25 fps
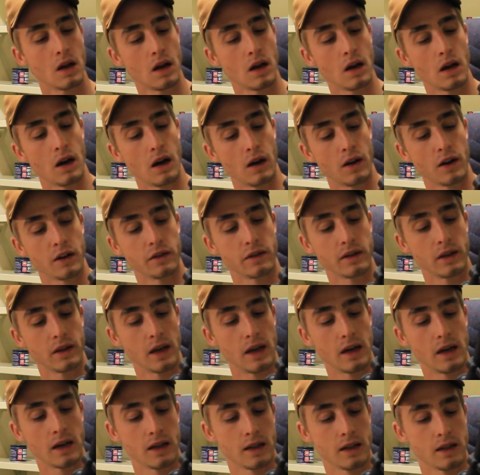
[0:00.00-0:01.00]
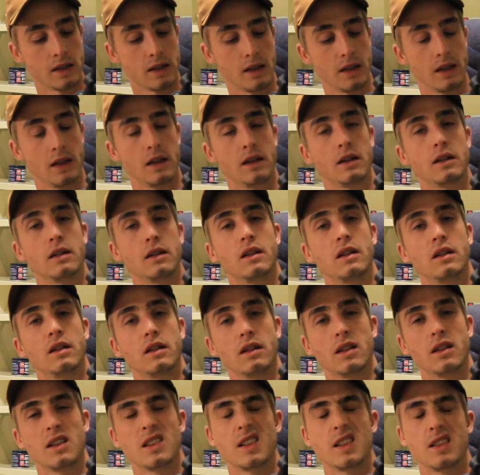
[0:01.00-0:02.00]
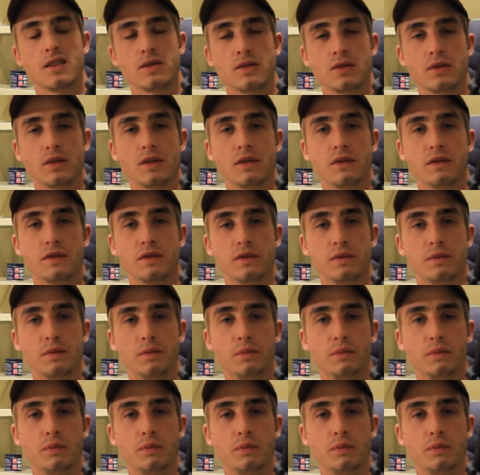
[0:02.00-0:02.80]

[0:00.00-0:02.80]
However, like I said, this is sort of